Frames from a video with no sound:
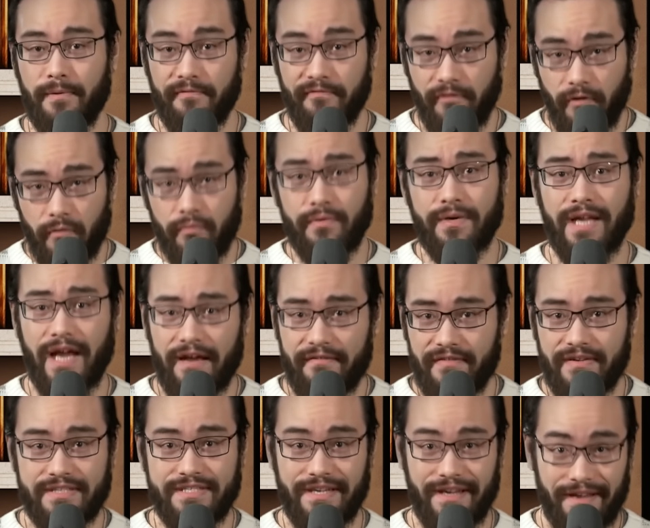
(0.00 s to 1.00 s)
before we dive
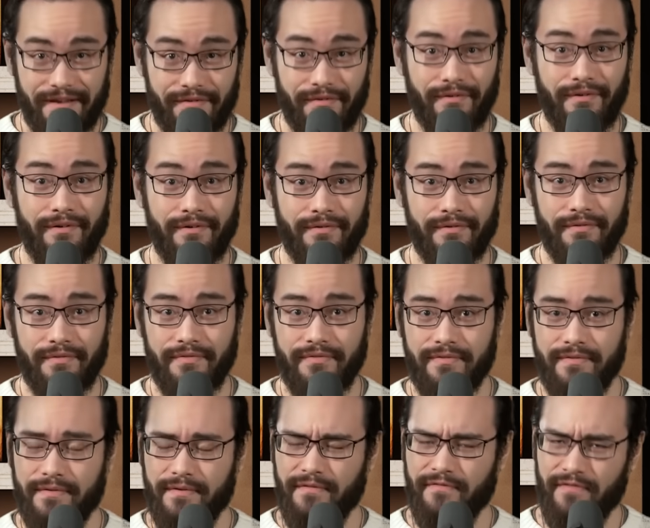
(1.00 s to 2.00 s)
into Inner
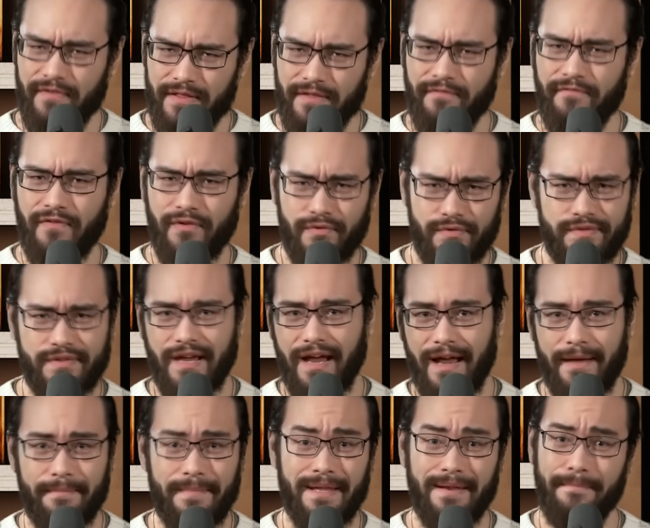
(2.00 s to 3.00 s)
Earth, for the first
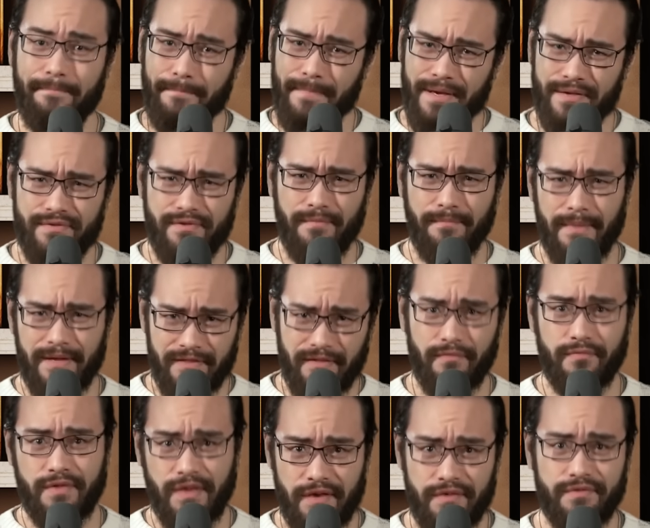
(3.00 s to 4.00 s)
time in Mr.
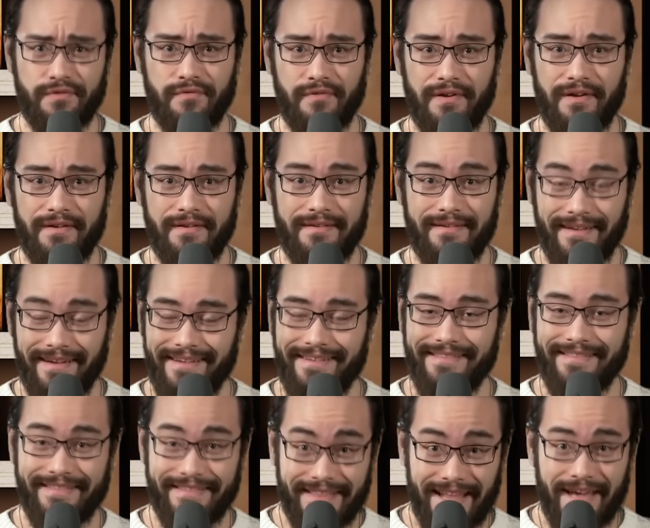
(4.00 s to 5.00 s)
Mythos history,
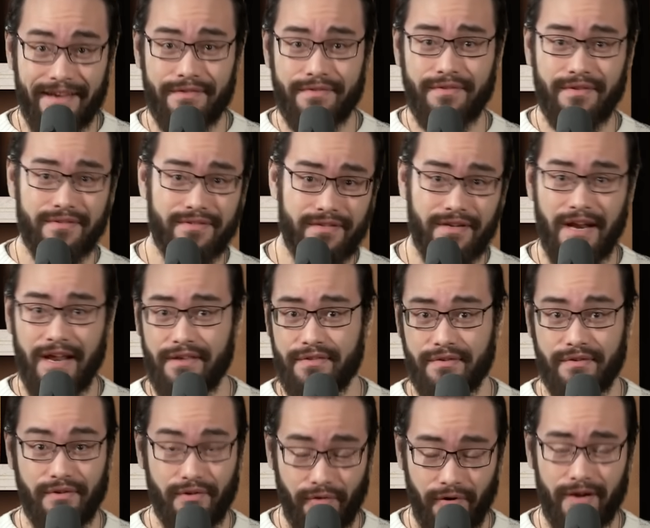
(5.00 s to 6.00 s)
and thanks to today's
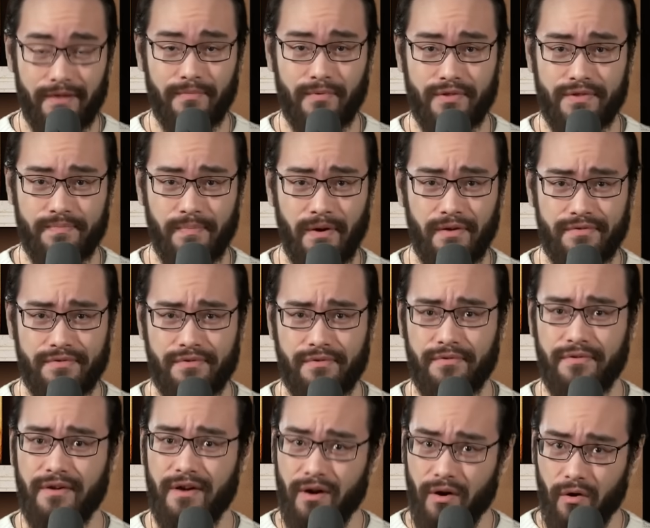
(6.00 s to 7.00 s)
incredible
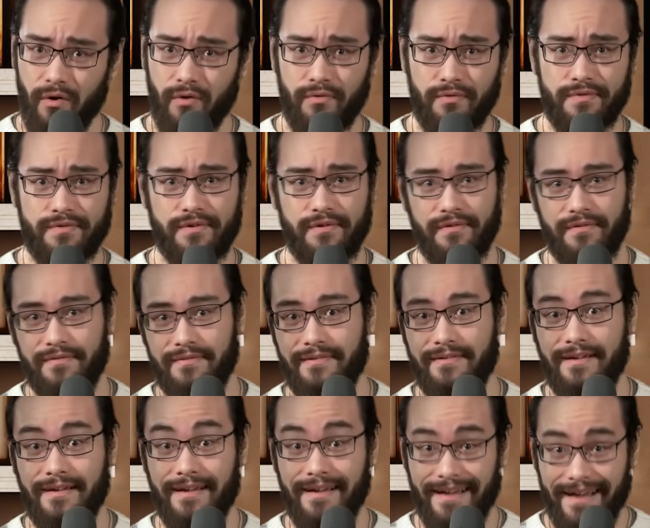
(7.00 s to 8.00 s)
sponsor, Holzkern,
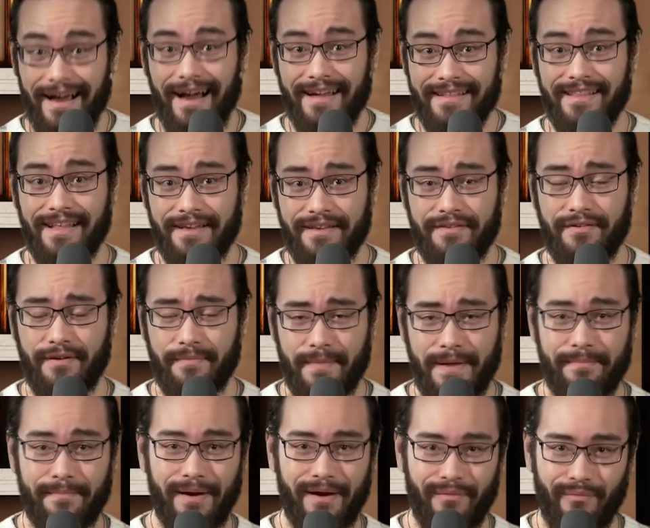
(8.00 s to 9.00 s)
I'd like you to meet my